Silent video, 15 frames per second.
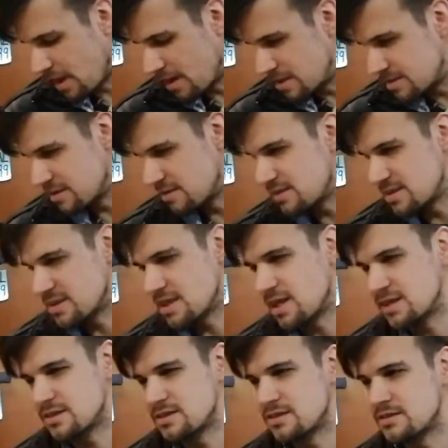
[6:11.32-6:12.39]

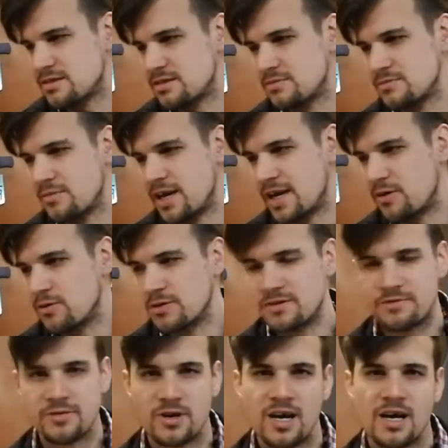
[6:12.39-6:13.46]
Synthesizers make all
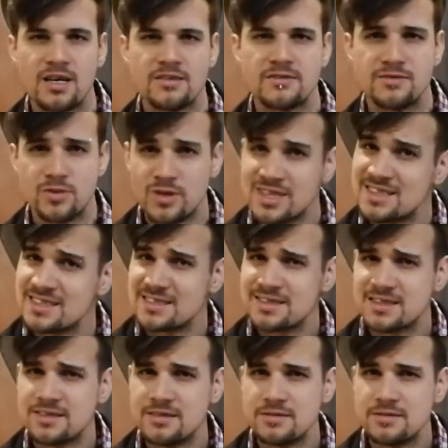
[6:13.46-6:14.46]
different kinds of noises,